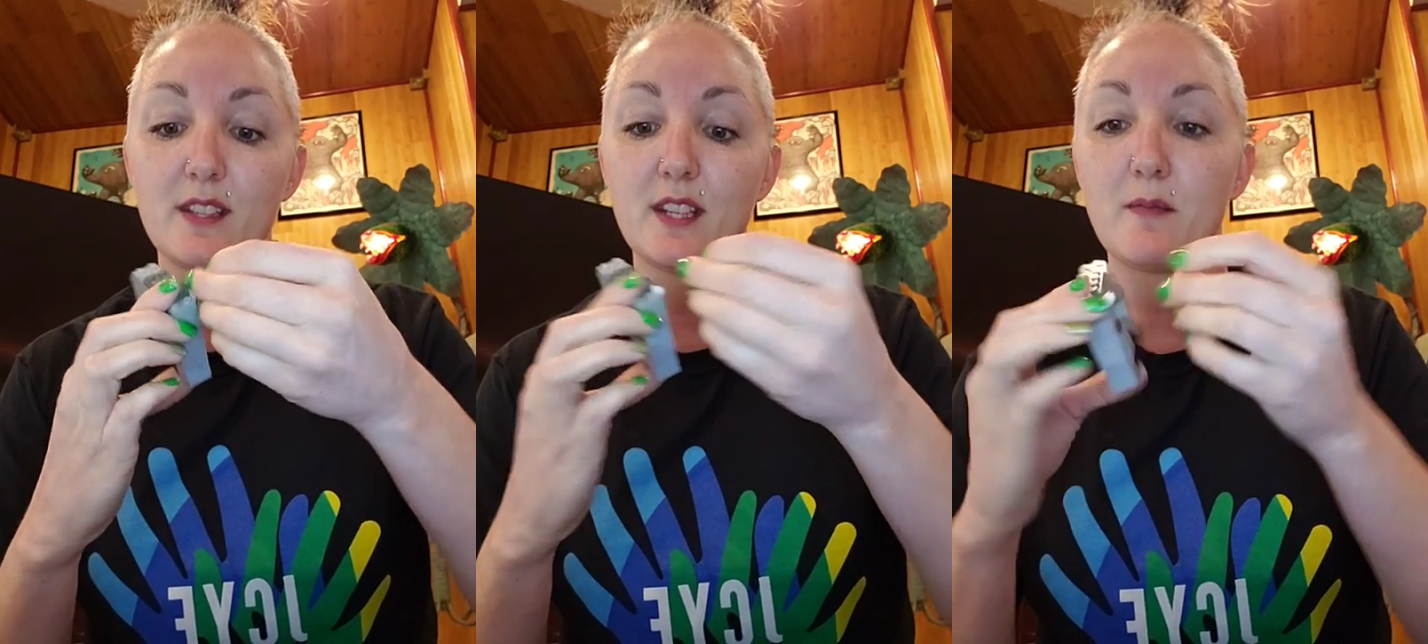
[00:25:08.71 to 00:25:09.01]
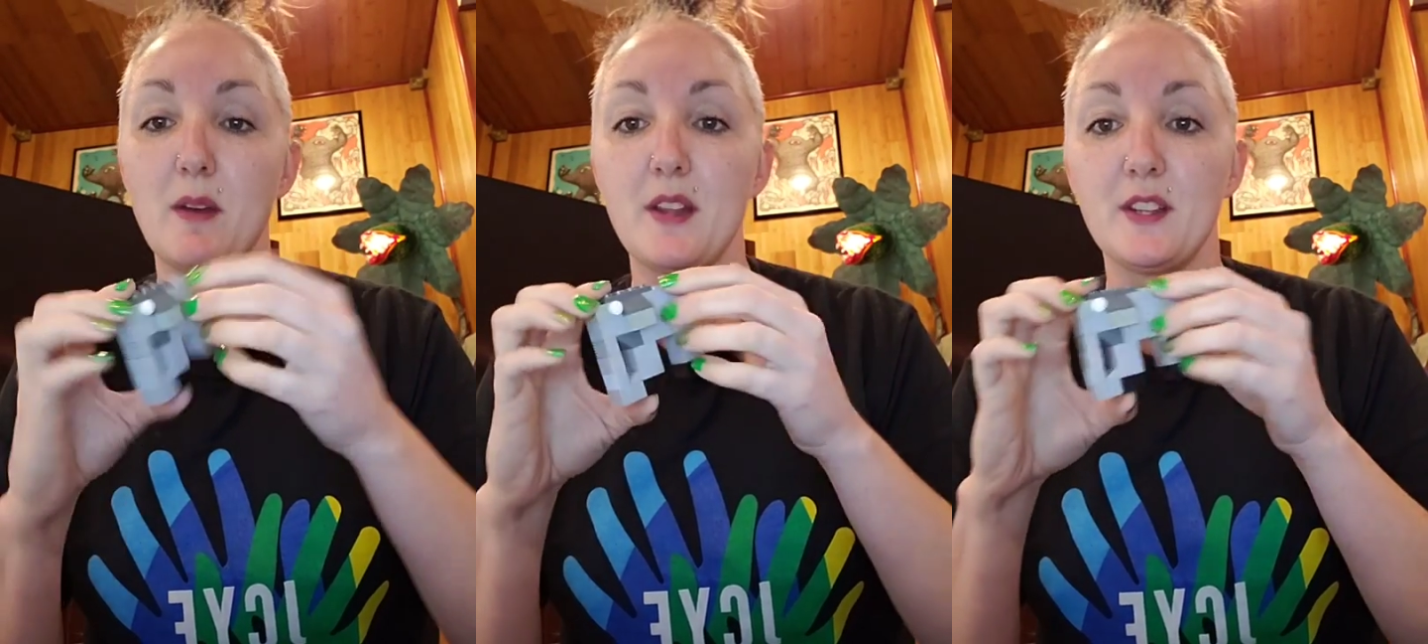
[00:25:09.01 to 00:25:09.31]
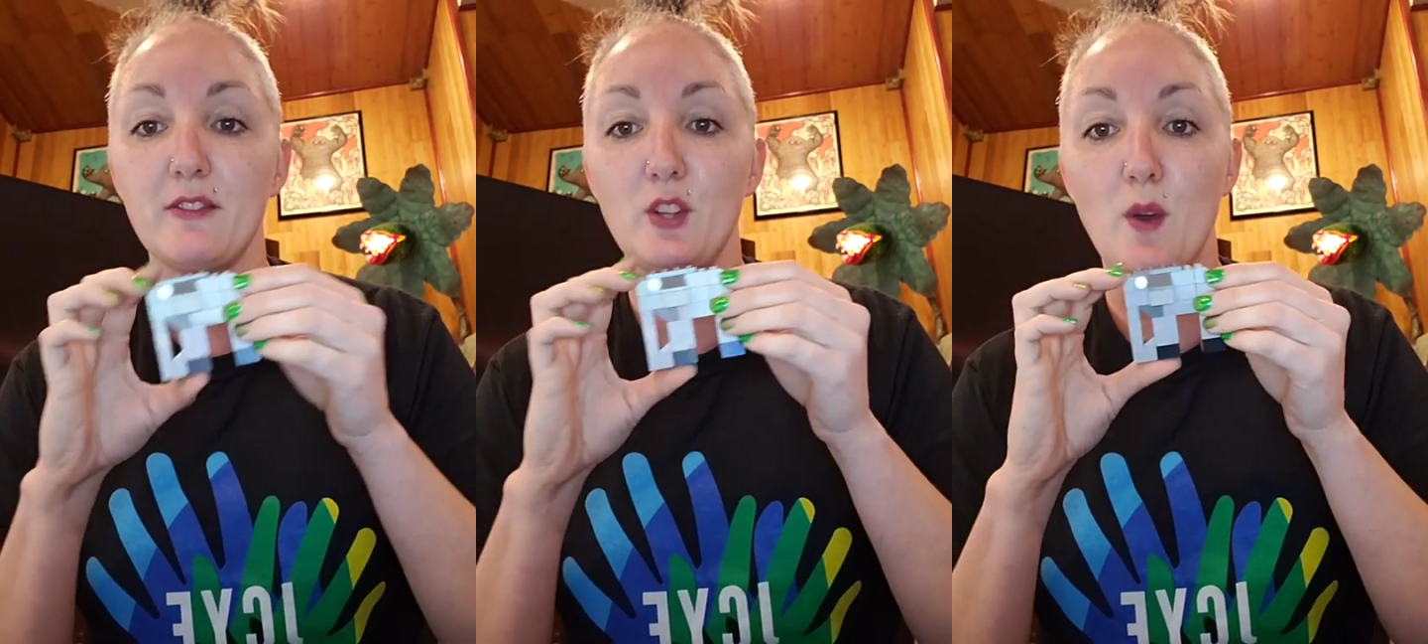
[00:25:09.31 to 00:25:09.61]
Stick them
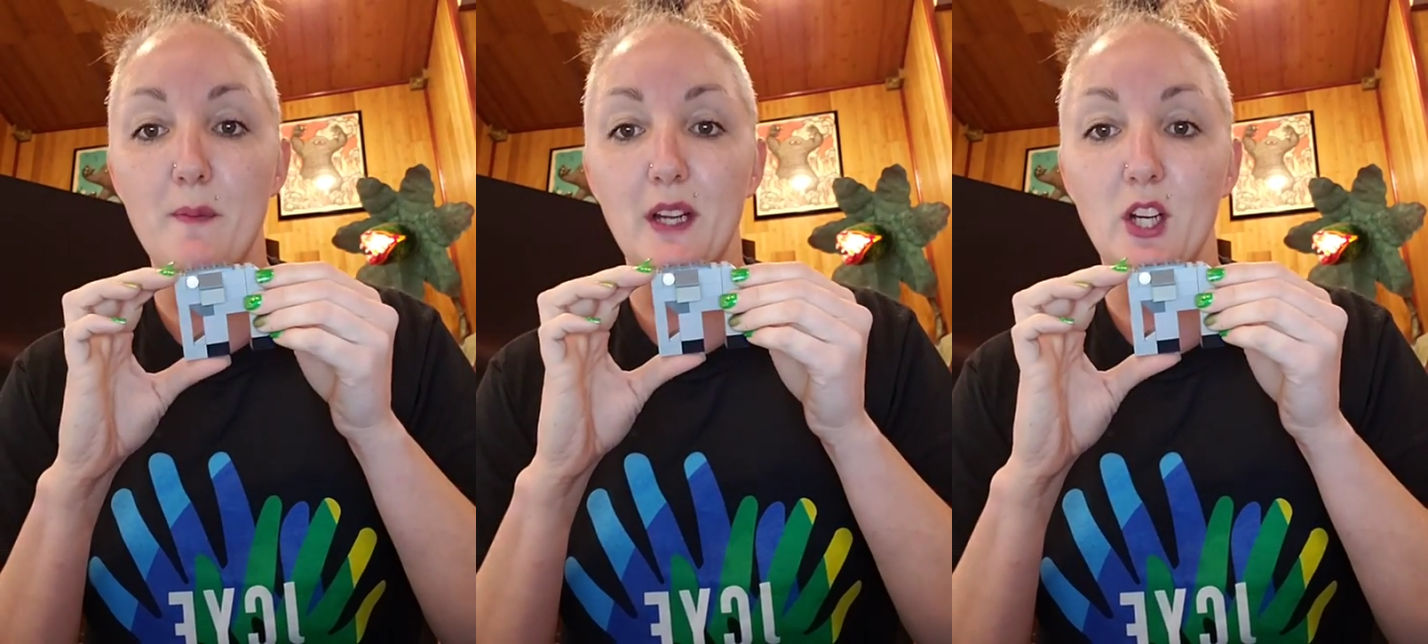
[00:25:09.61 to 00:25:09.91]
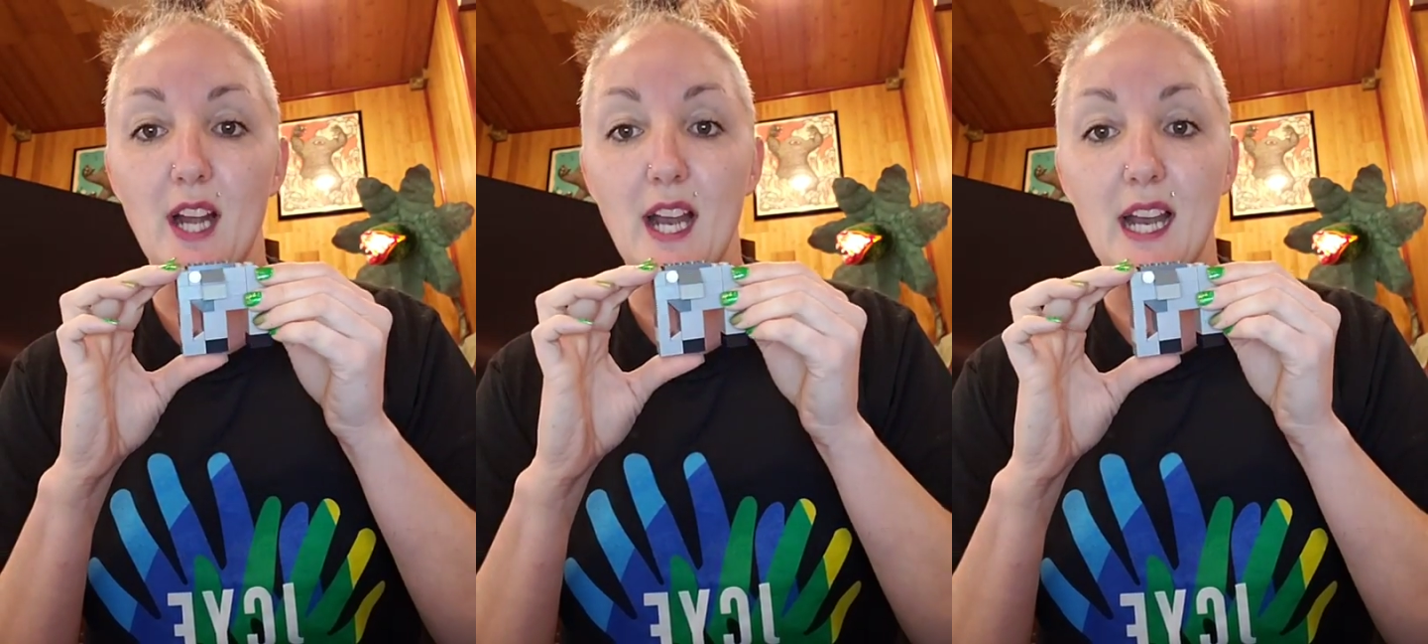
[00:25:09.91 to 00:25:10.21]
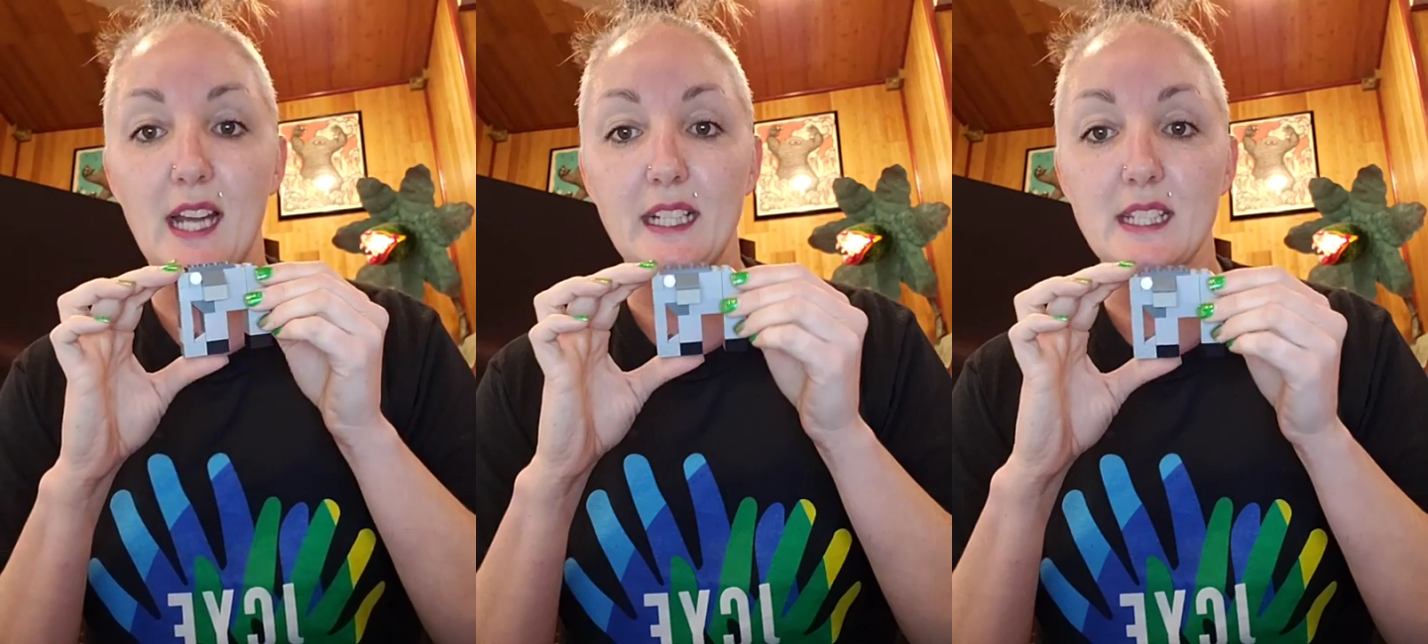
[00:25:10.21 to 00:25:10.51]
on there if you want bigger
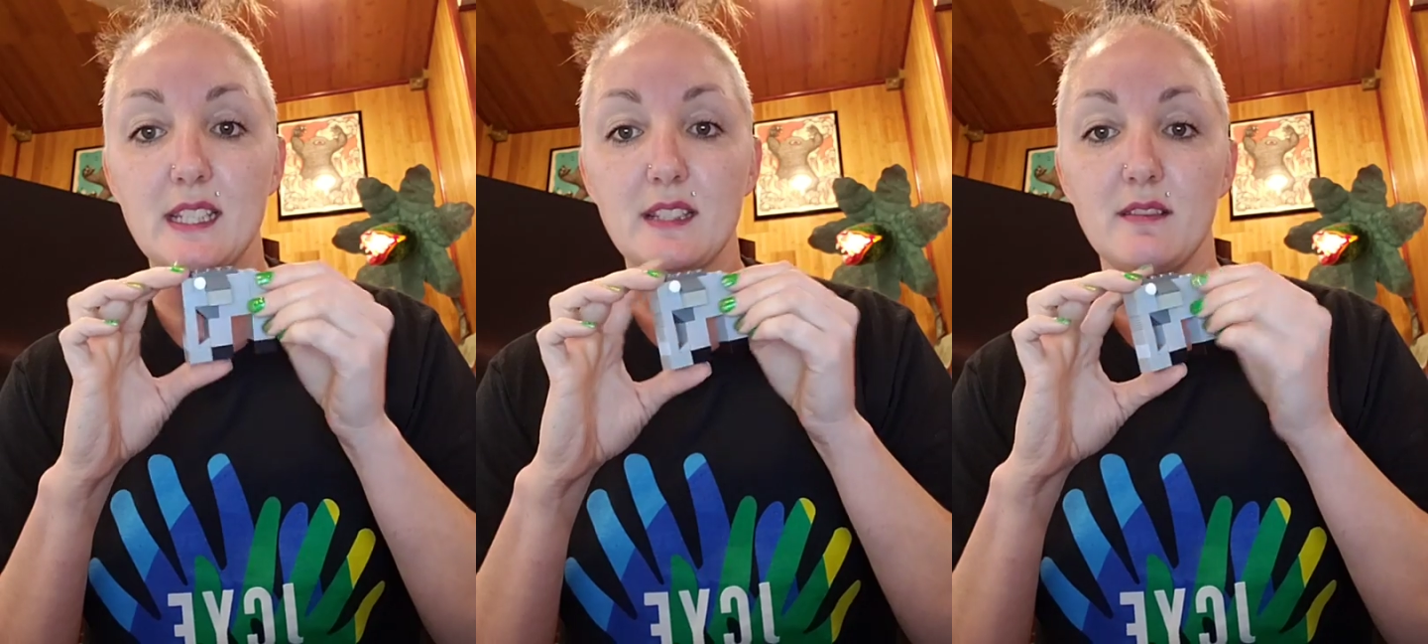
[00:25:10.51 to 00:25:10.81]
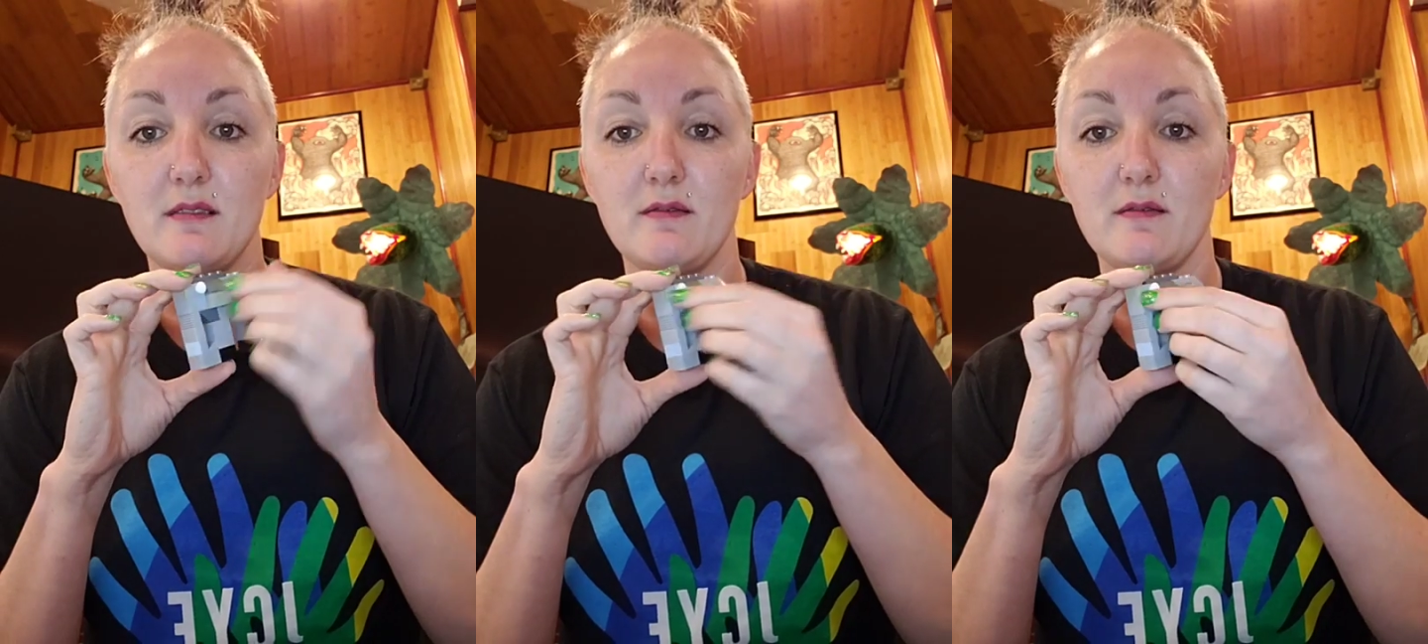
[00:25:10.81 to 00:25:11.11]
eyes.